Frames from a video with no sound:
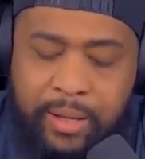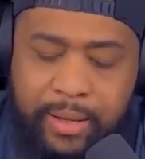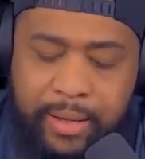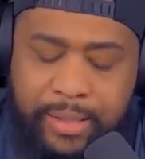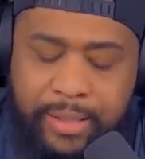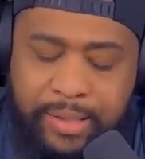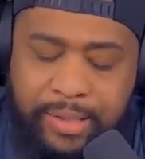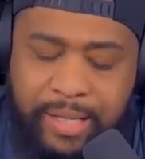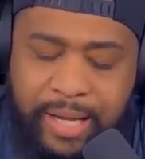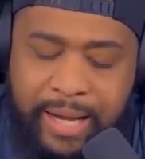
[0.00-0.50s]

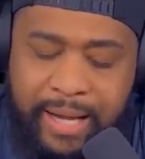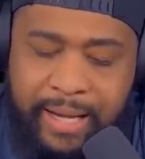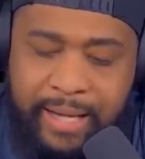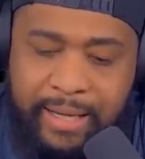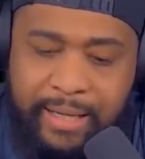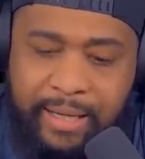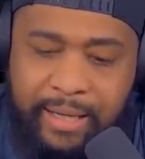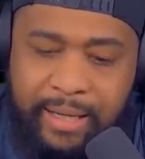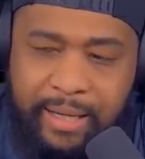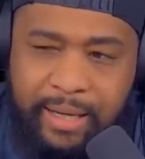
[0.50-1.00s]
is
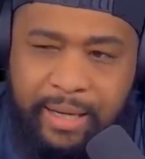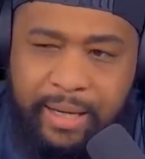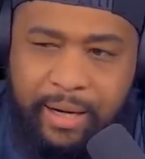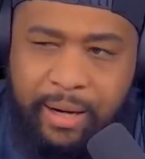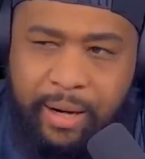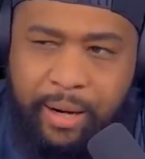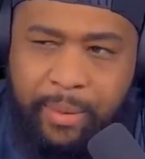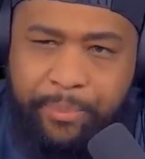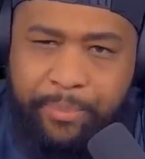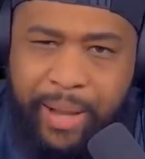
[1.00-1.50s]
that
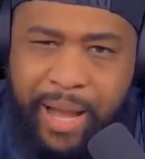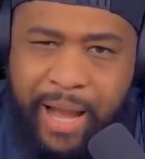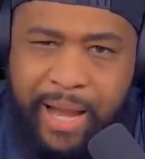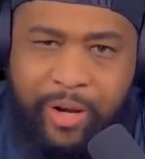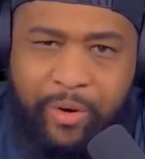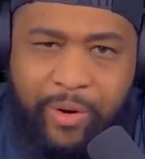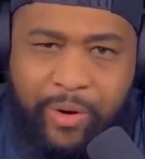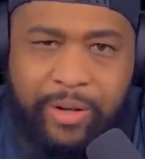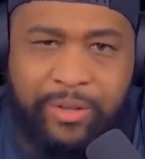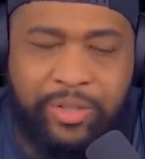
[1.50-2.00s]
a
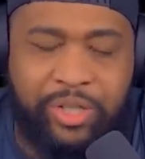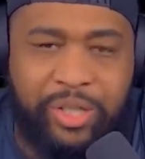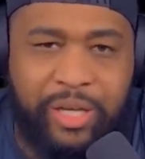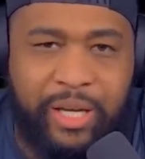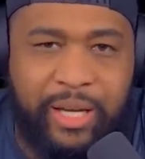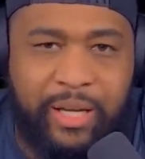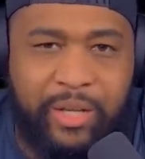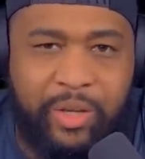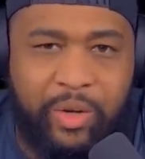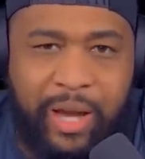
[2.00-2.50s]
background
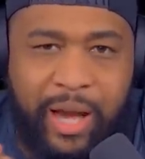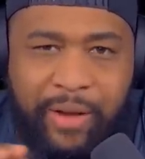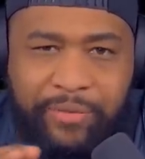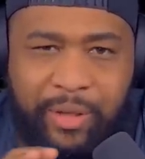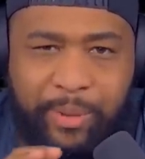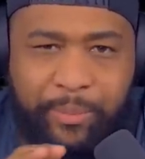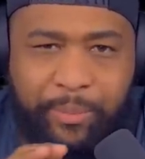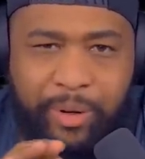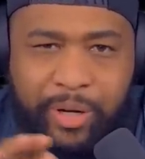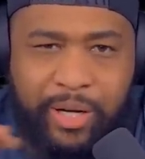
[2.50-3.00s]
check, you have
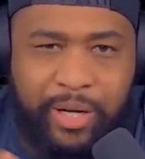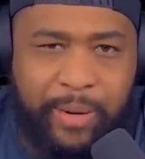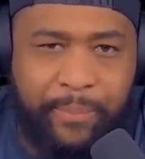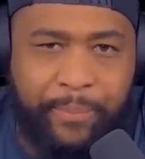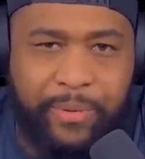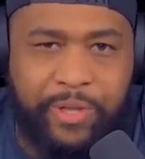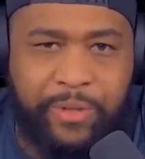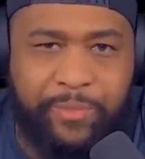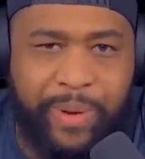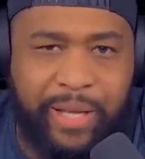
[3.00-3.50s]
to put it in
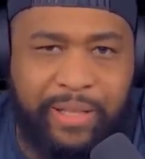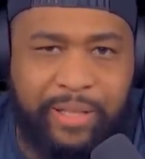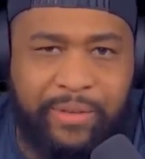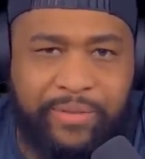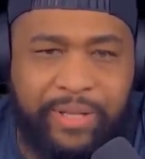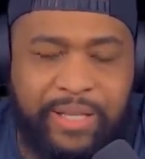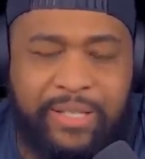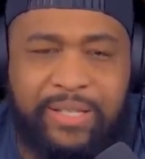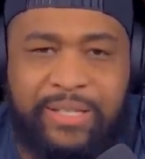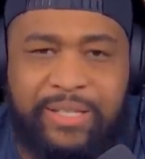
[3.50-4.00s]

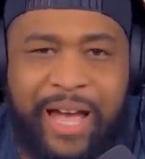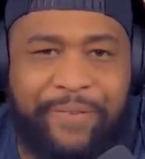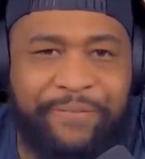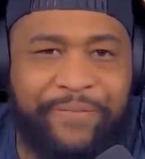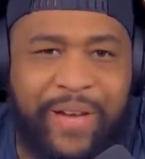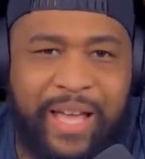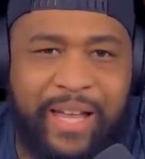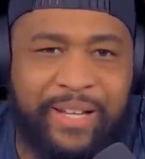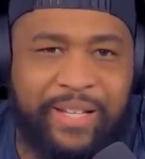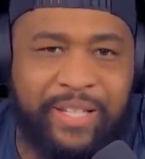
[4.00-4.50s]
perspective. This is
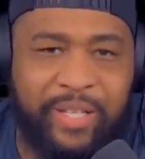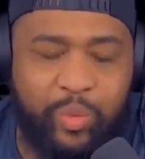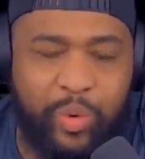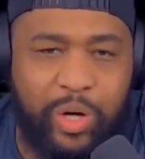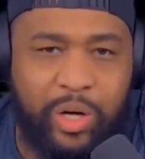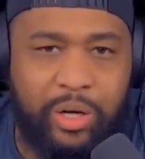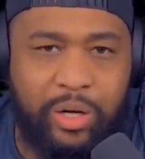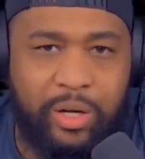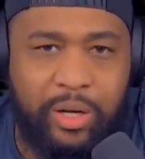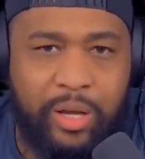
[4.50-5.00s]
not fantasy
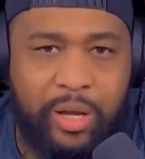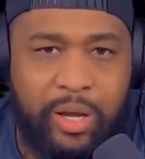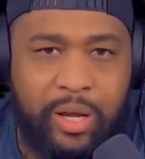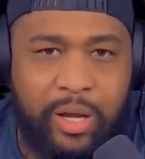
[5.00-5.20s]
world.